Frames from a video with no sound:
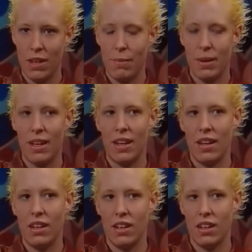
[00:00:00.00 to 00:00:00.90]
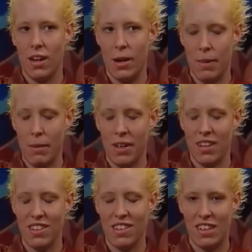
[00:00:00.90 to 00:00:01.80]
But it kind of made me
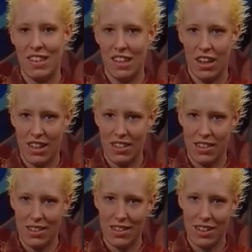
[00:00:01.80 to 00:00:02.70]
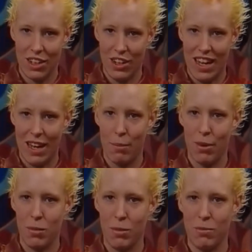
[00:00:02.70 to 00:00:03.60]
understand that I just, you know, had a
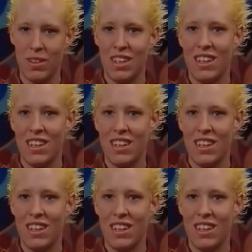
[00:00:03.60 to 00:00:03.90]
problem.